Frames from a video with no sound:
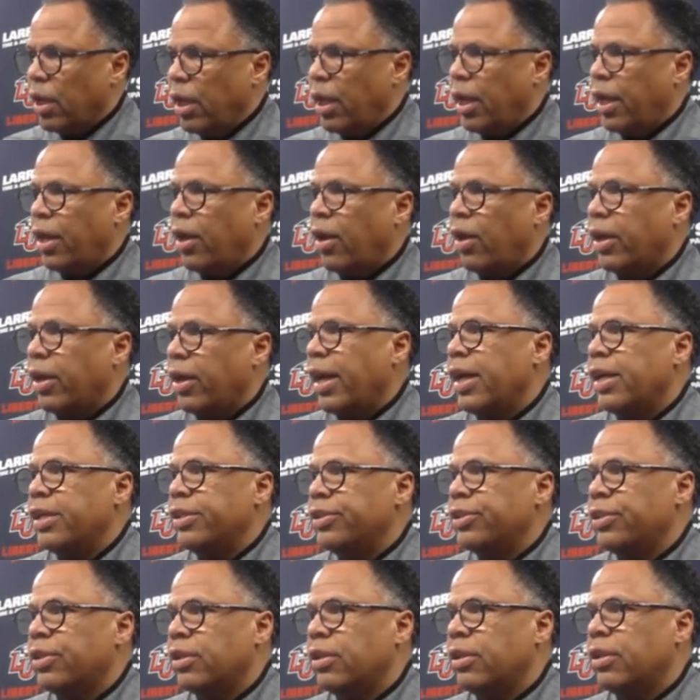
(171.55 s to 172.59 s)
and our
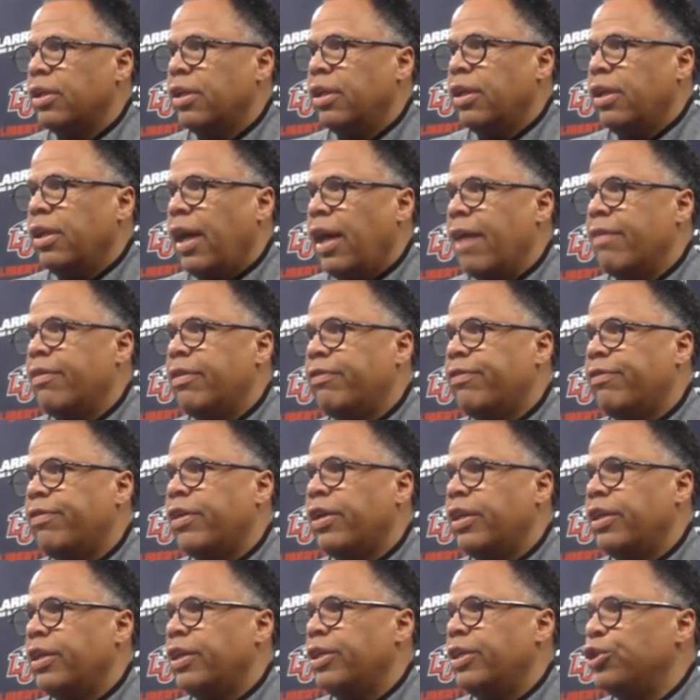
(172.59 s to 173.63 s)
guys are having
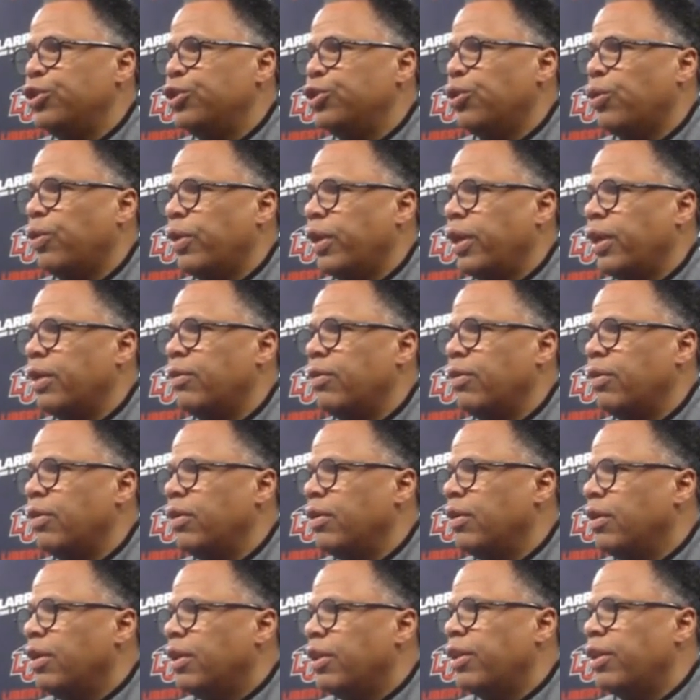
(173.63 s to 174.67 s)
fun and
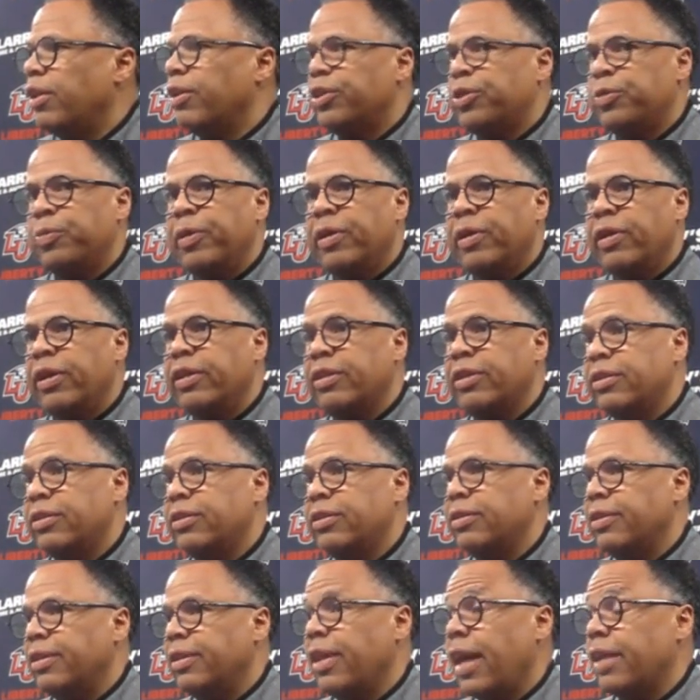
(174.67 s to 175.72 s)
enjoying their
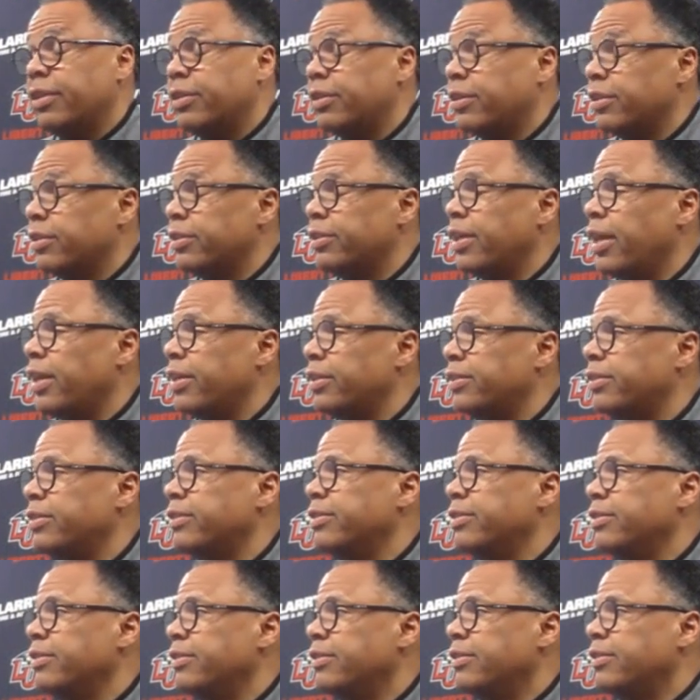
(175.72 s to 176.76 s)
experience, that's success.
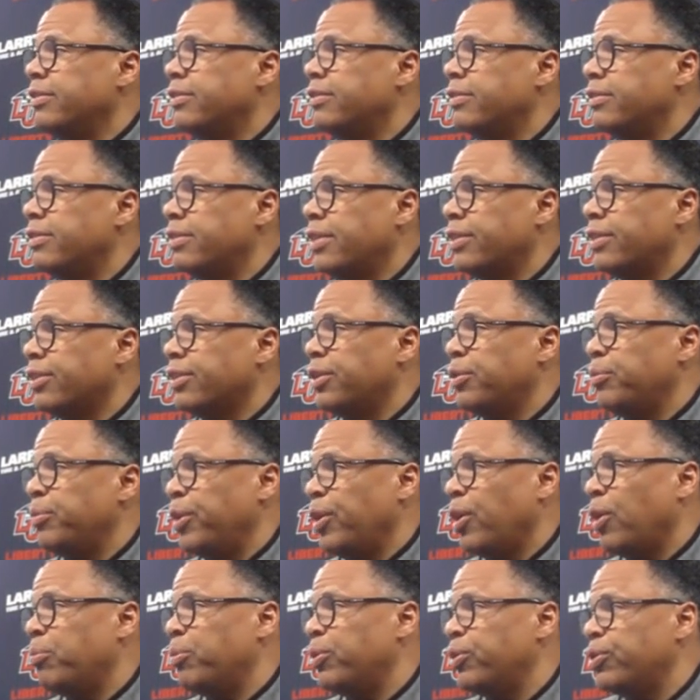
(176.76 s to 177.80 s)
And that's going to
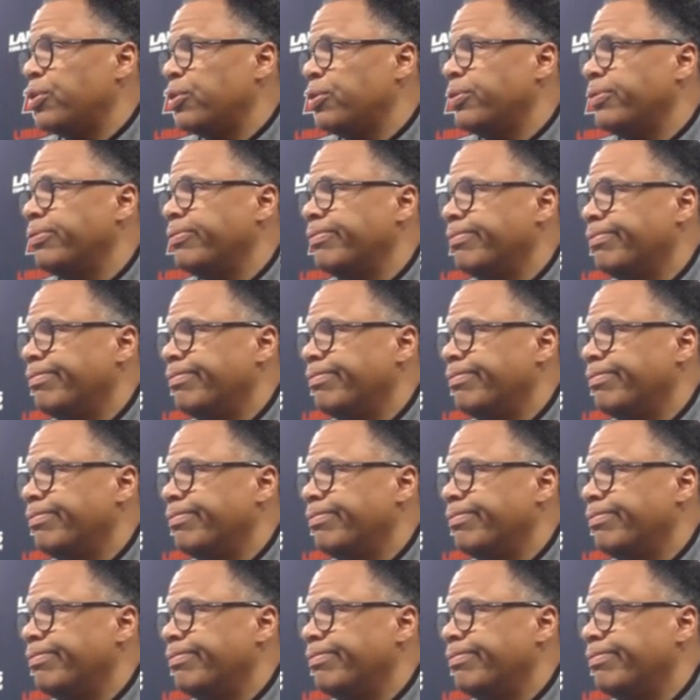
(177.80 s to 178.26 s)
be our pursuit.